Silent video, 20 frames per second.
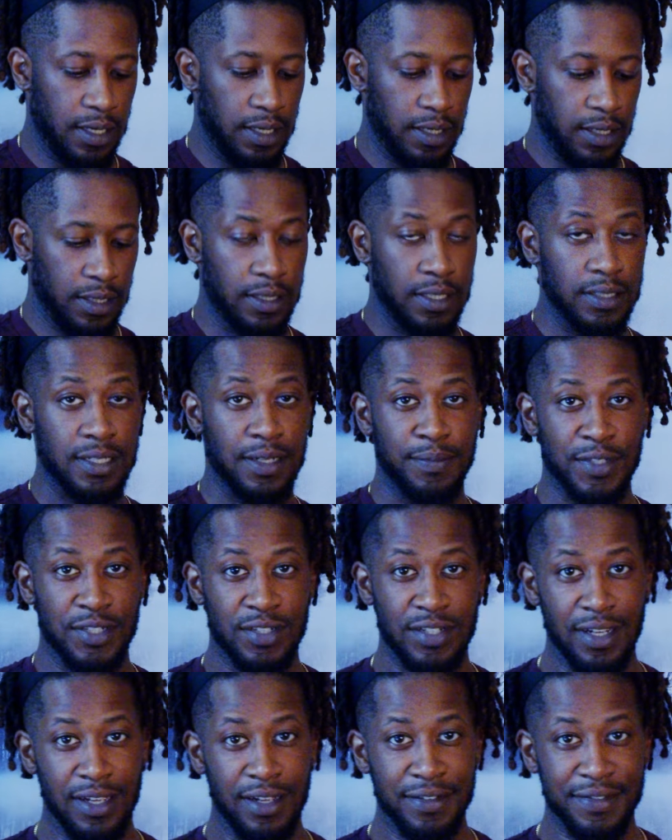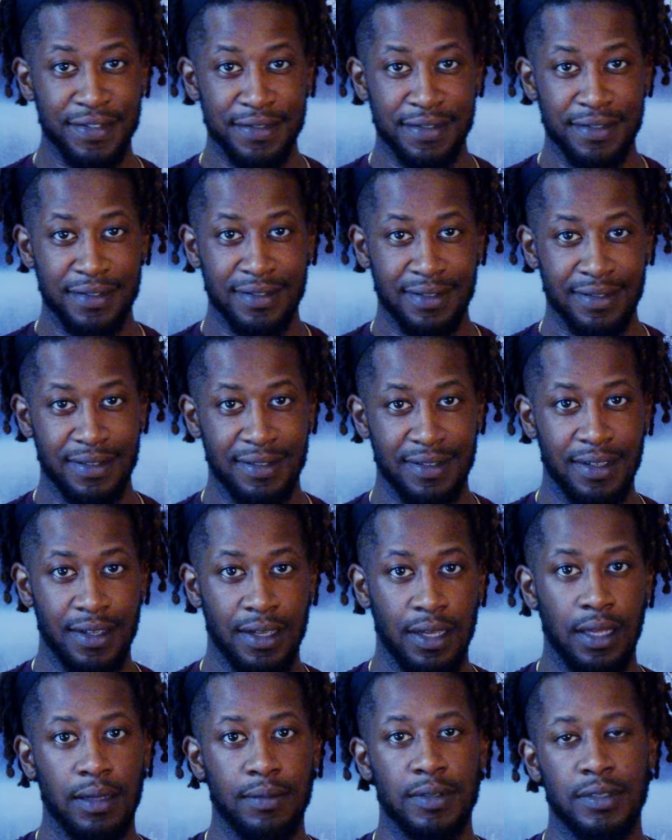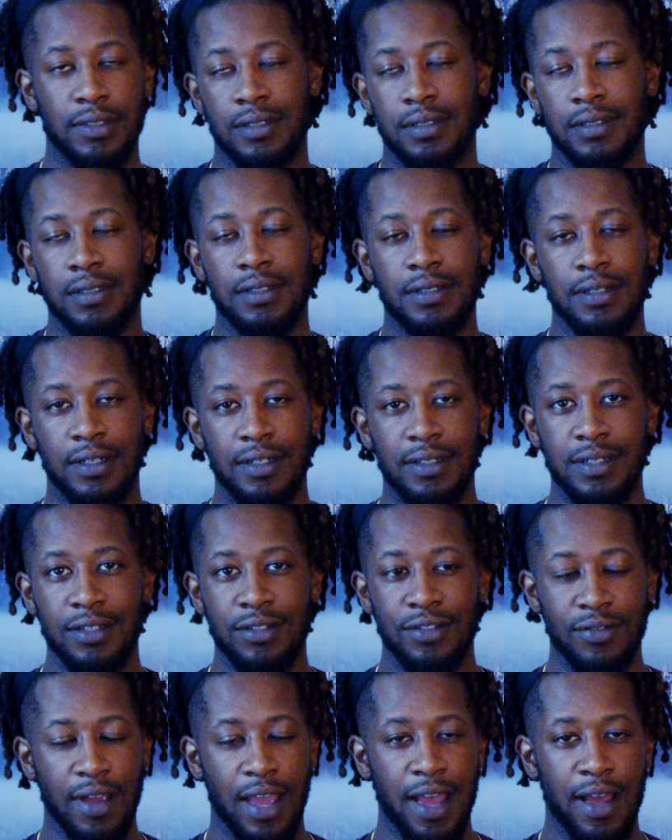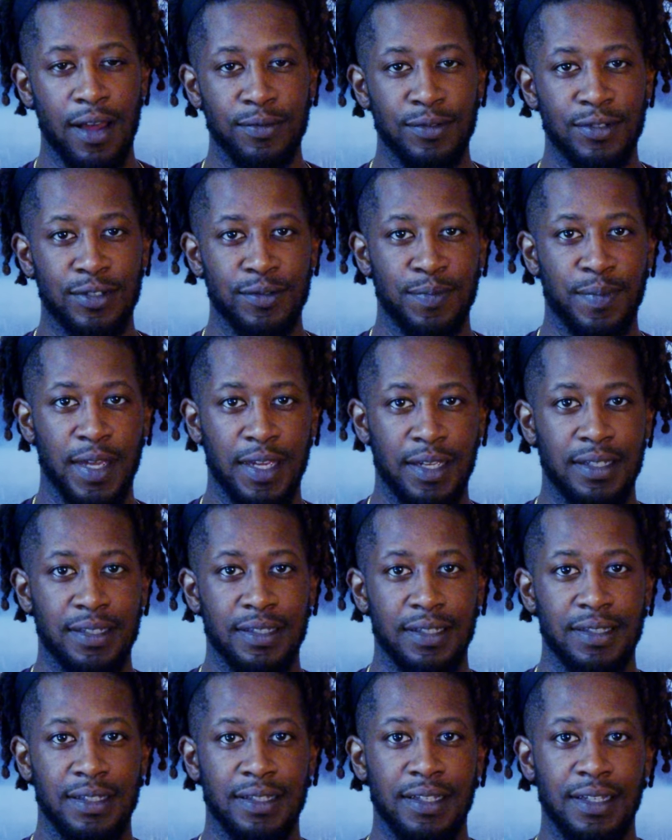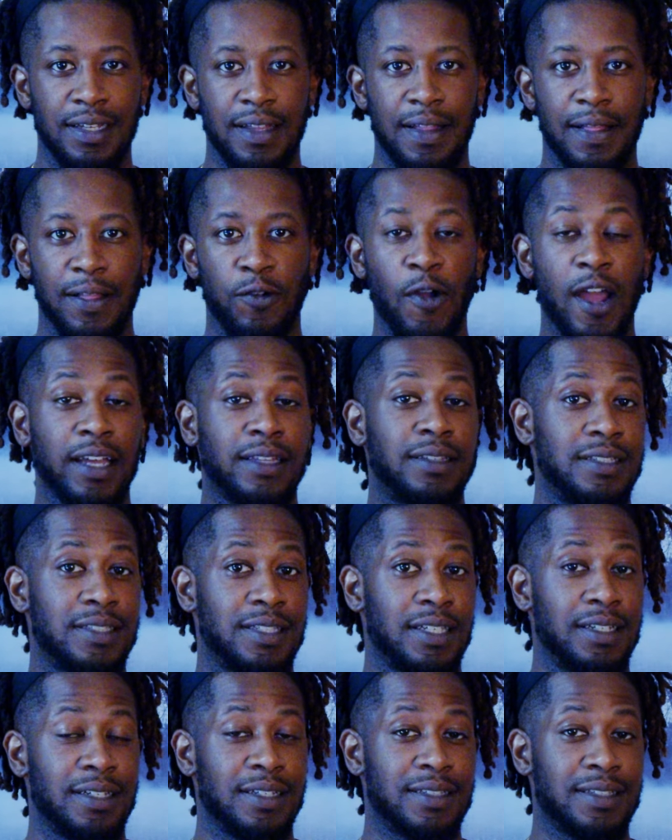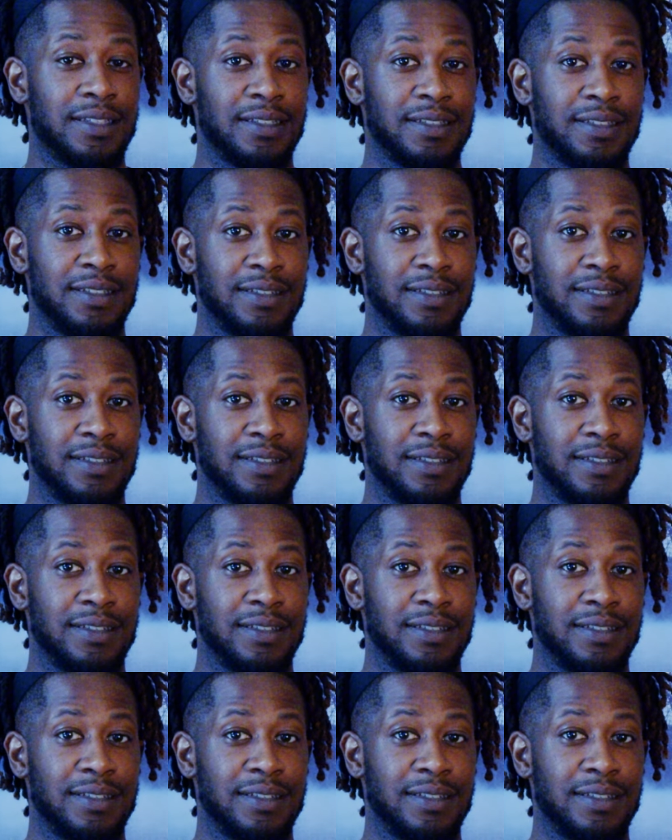because I'm a chef, I'm just going to teach you how to crack these eggs.